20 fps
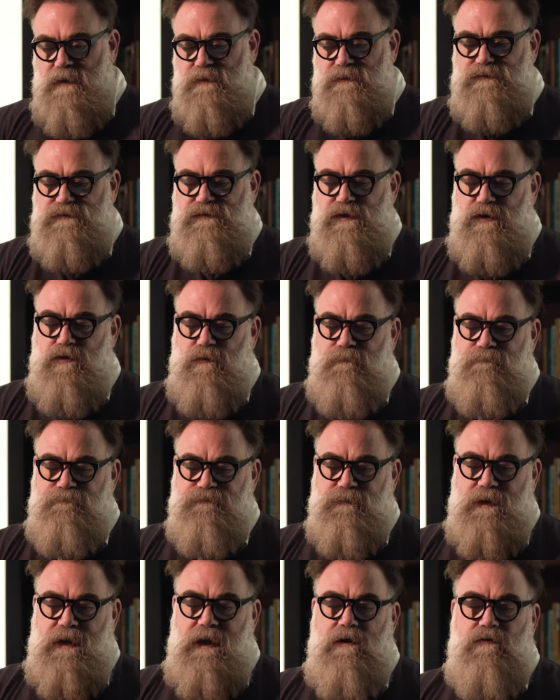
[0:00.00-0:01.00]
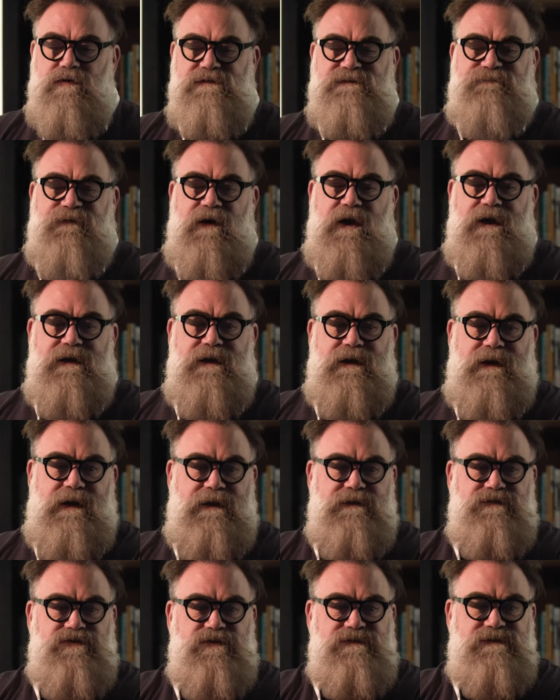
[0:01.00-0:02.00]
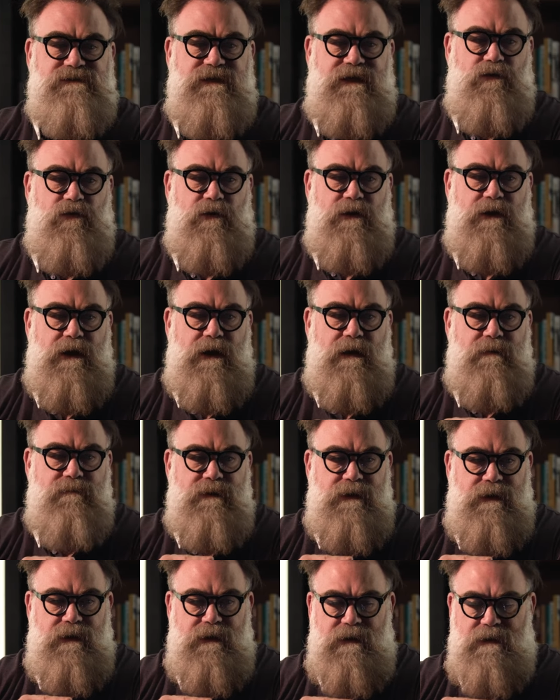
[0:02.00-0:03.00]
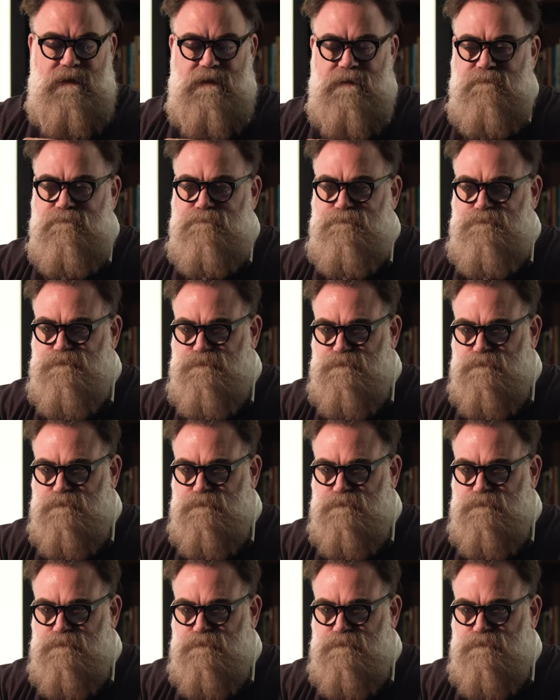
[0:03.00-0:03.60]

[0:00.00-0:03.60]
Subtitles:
So I always find it interesting when I'm in